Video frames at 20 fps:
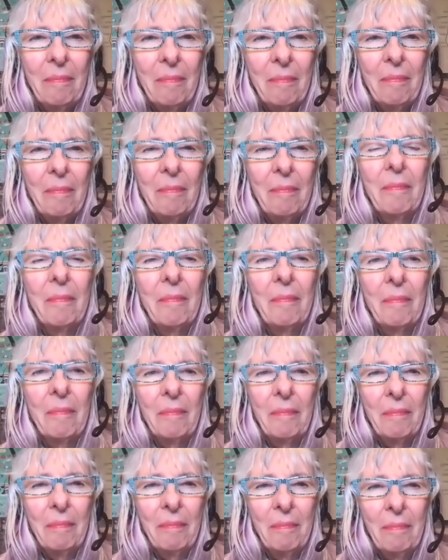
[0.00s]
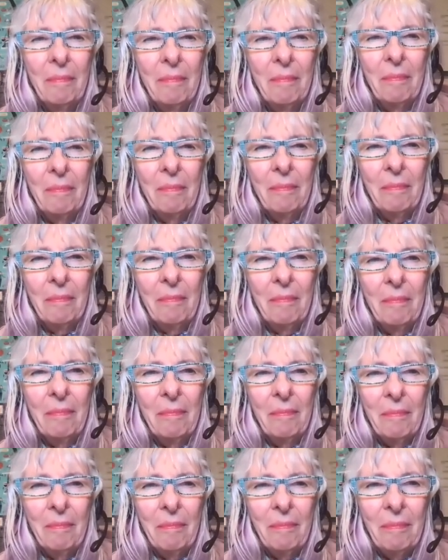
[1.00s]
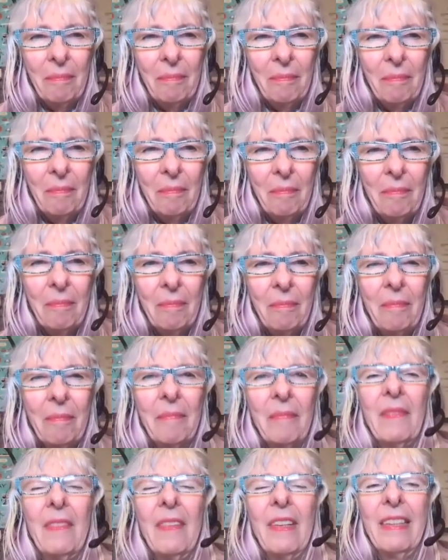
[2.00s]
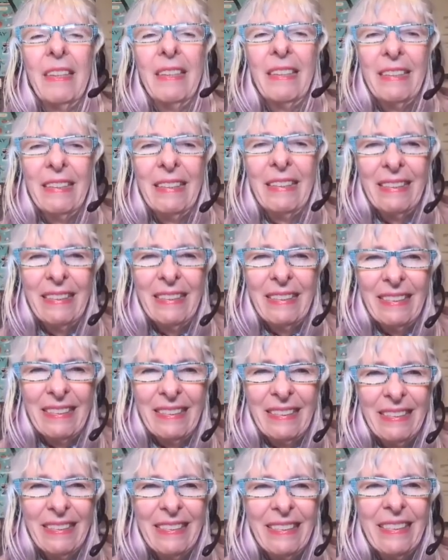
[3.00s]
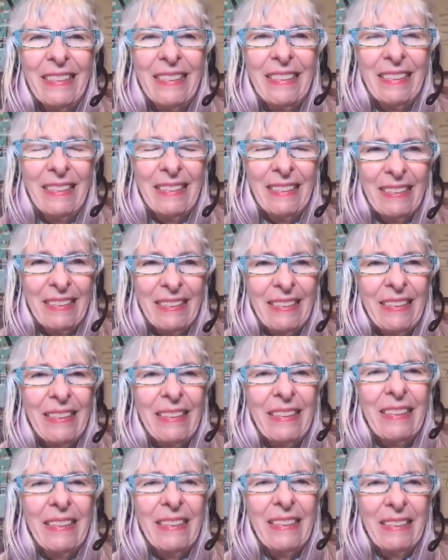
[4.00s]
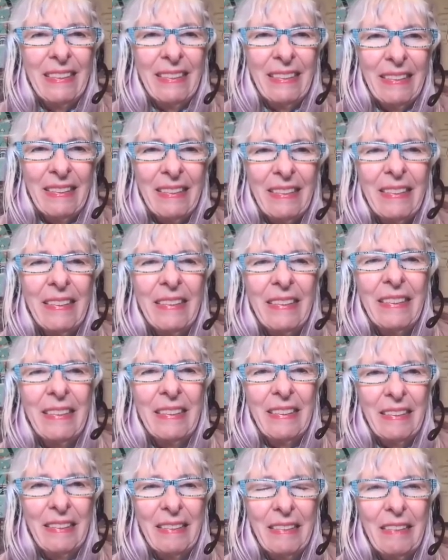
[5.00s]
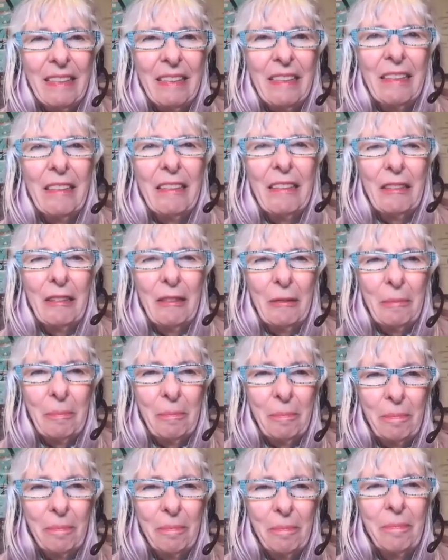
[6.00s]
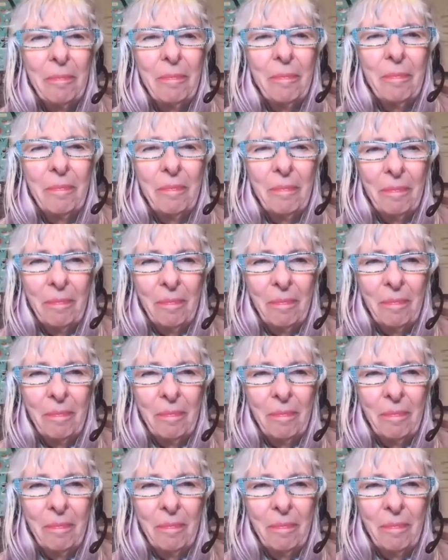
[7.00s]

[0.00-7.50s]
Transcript: (not speaking)